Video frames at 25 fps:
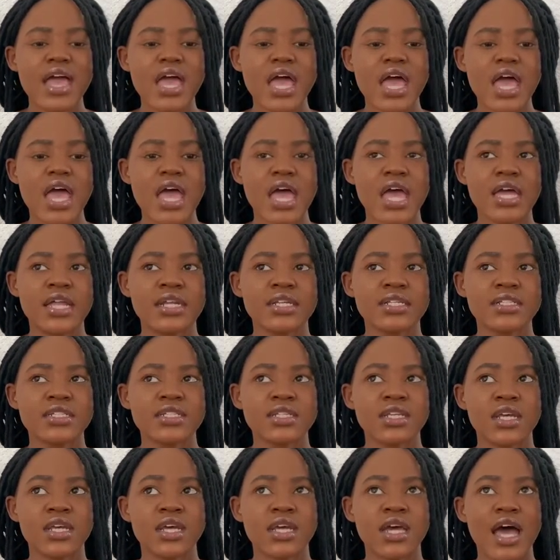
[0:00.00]
And
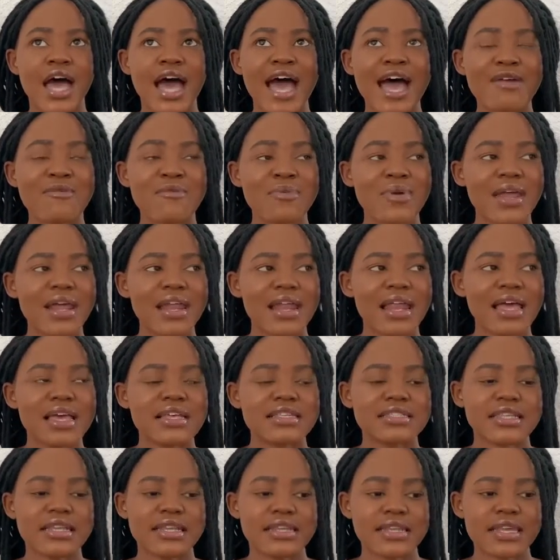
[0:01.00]
I
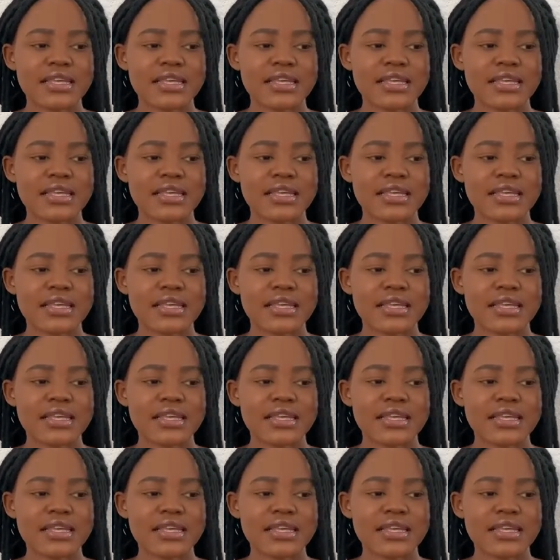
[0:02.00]
realized that